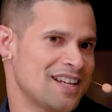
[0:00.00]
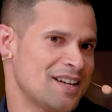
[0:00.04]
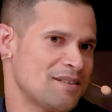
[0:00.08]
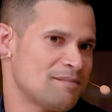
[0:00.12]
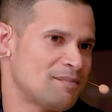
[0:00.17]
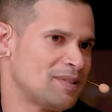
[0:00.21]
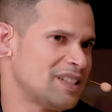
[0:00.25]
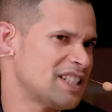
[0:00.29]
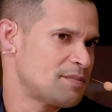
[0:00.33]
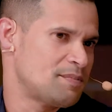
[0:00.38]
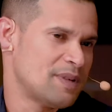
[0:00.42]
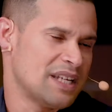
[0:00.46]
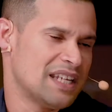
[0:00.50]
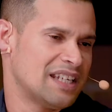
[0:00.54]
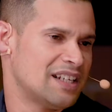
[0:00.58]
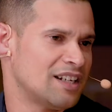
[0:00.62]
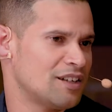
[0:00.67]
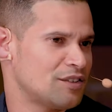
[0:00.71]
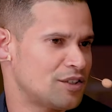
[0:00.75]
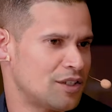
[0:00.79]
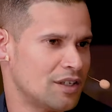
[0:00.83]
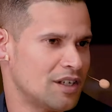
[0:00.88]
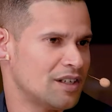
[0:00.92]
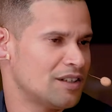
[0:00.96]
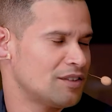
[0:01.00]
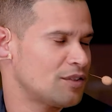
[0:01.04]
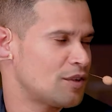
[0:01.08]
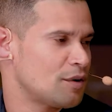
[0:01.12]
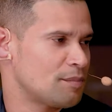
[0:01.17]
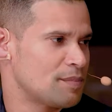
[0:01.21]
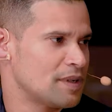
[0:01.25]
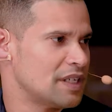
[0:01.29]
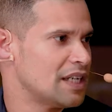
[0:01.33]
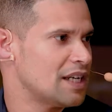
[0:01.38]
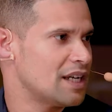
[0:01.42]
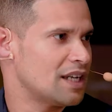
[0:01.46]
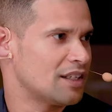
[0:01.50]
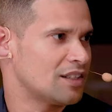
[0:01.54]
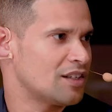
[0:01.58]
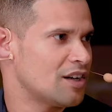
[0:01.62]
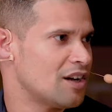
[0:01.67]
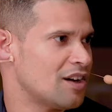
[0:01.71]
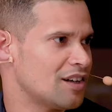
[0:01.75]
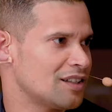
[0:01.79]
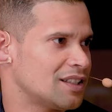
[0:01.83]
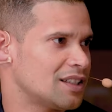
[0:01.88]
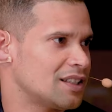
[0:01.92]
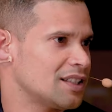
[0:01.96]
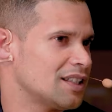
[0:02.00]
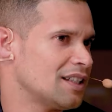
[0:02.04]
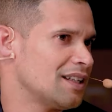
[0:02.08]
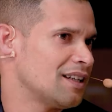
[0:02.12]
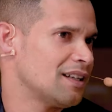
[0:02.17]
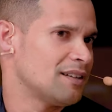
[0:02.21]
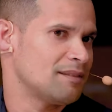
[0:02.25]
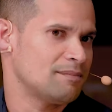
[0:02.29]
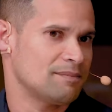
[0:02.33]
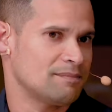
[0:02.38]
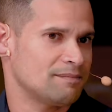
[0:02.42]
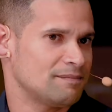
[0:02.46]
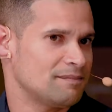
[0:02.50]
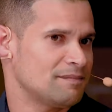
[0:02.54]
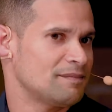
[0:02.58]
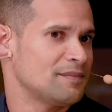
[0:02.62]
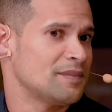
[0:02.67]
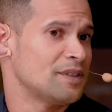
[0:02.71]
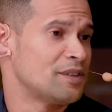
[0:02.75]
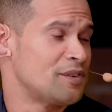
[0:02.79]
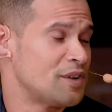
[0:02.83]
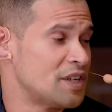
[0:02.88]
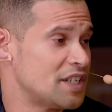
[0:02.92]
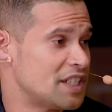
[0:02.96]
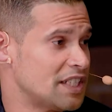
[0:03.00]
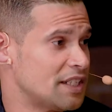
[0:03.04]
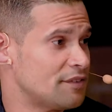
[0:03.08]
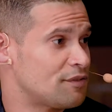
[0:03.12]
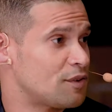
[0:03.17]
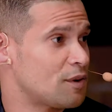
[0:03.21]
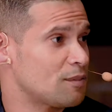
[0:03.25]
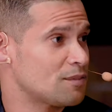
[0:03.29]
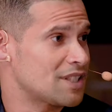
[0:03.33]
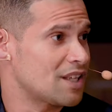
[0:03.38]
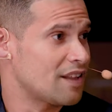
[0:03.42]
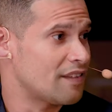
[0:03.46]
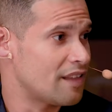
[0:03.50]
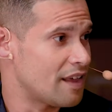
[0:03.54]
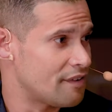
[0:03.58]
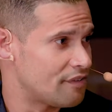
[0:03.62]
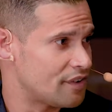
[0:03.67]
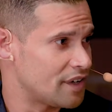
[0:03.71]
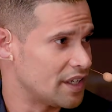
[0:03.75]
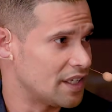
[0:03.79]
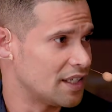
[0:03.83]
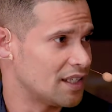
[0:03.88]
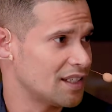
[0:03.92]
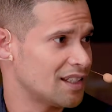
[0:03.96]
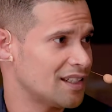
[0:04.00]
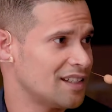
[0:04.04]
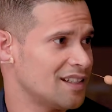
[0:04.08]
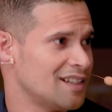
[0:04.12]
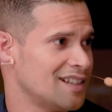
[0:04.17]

But just being an entrepreneur at heart, originally from South Africa,